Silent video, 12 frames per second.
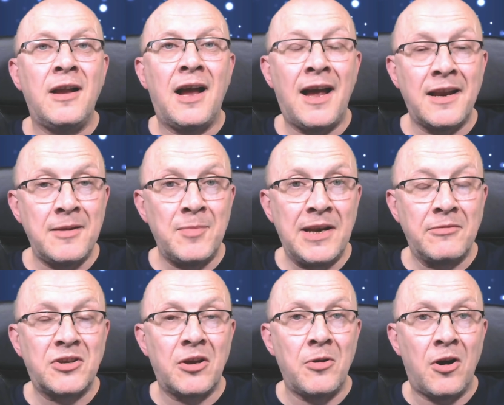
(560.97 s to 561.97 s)
Had it been able
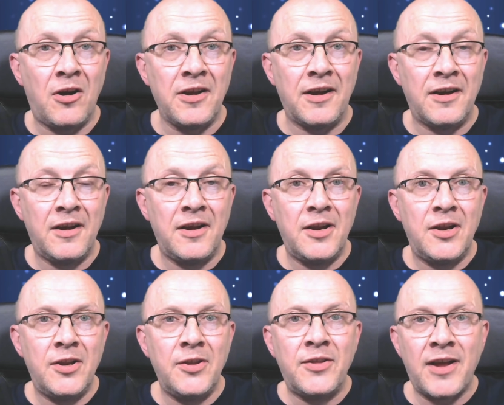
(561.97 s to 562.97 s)
to go higher,
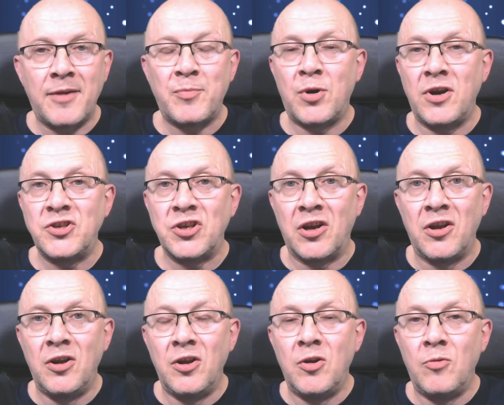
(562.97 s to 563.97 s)
that pressure
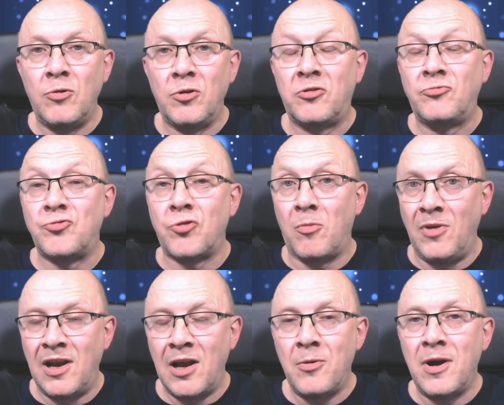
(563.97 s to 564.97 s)
would drop
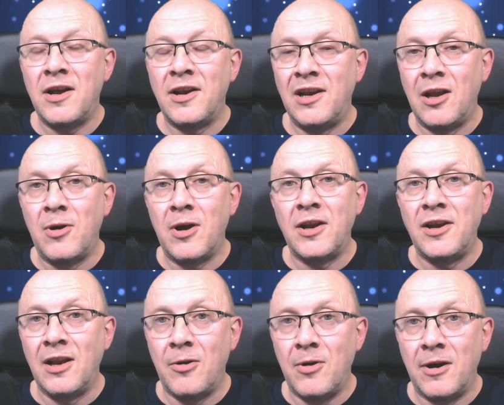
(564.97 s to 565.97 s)
lower and lower
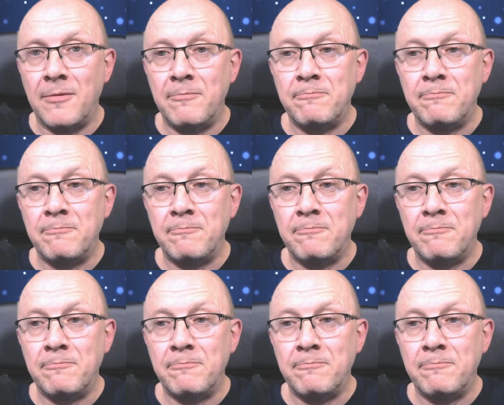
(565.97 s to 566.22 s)
and lower.